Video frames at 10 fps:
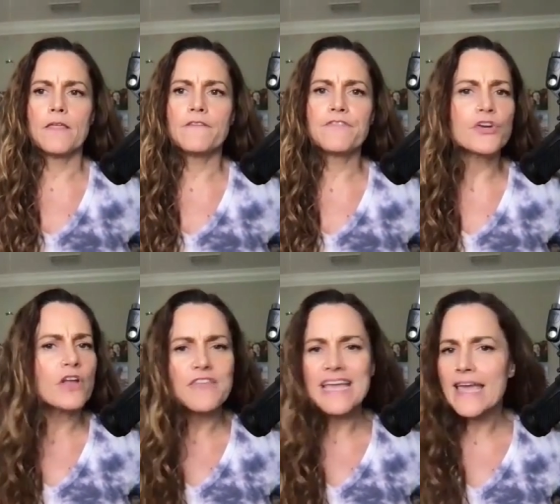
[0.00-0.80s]
if they're
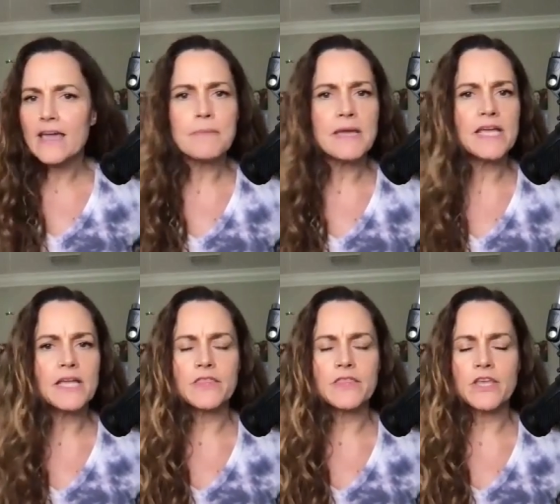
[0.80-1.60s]
if they can't make it
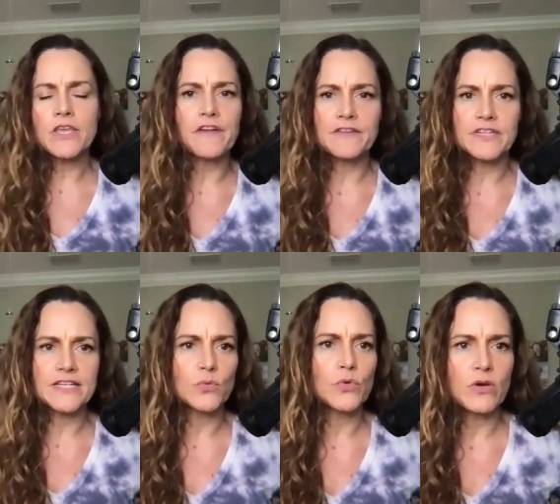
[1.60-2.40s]
there four to five
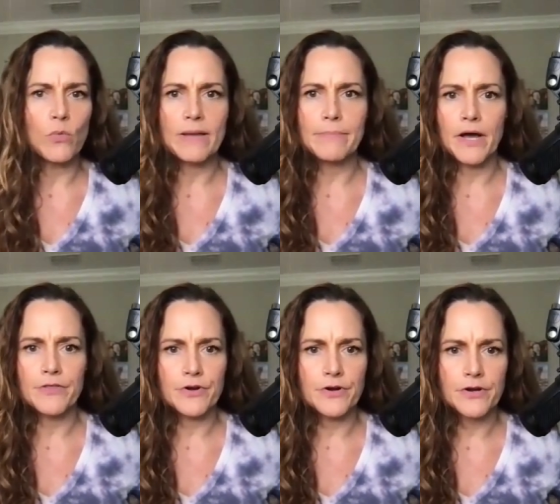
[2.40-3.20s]
days a week, why
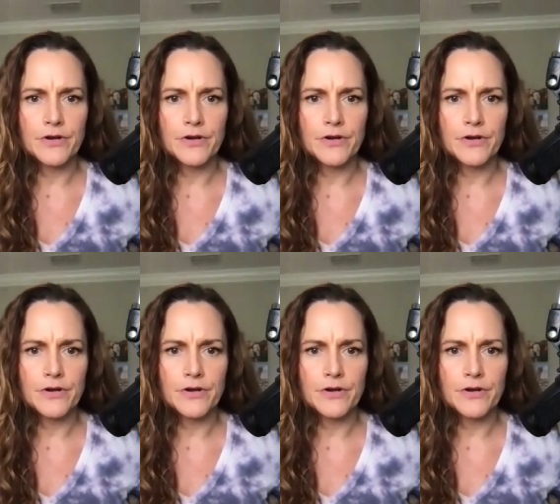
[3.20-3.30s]
bother?